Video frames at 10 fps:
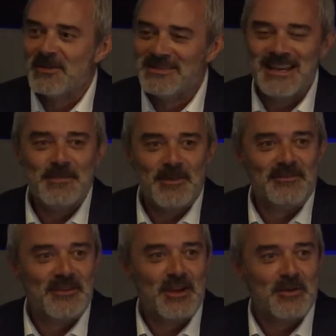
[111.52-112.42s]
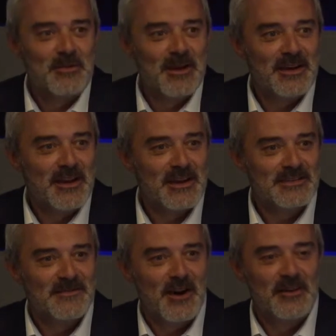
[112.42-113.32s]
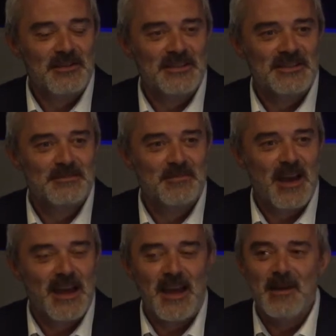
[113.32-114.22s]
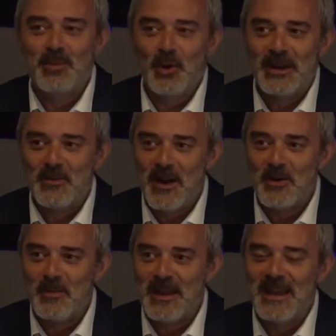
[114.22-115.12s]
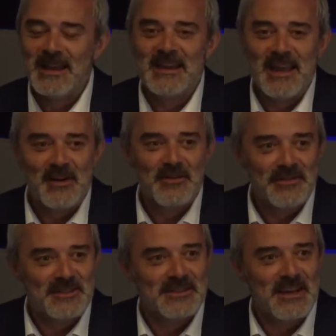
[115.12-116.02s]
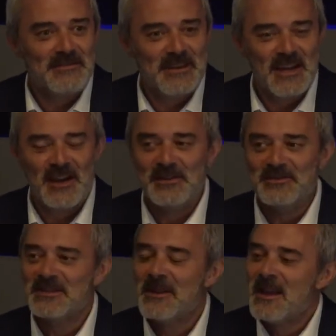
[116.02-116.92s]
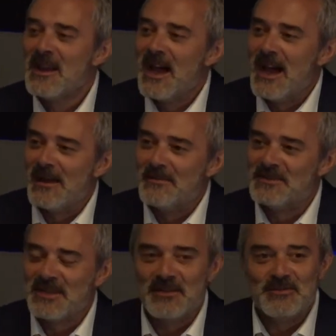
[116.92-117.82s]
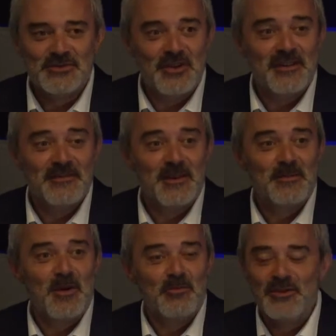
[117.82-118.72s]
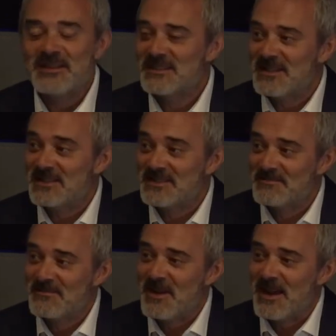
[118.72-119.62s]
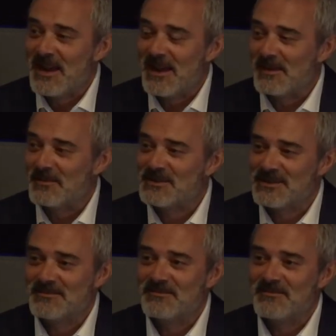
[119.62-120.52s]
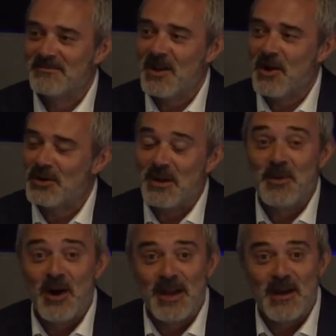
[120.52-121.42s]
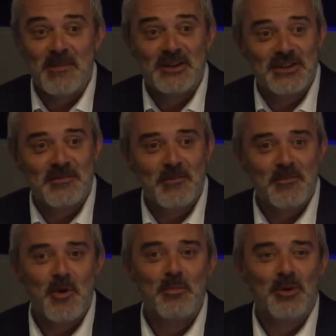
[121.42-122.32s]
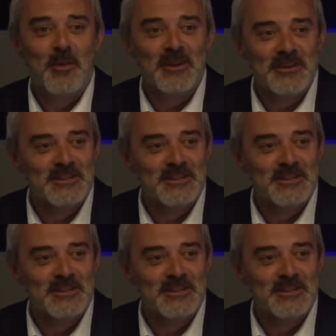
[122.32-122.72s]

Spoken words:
deeper view as far as employee well-being and health and safety goes. So driver risk does occupy a much more prominent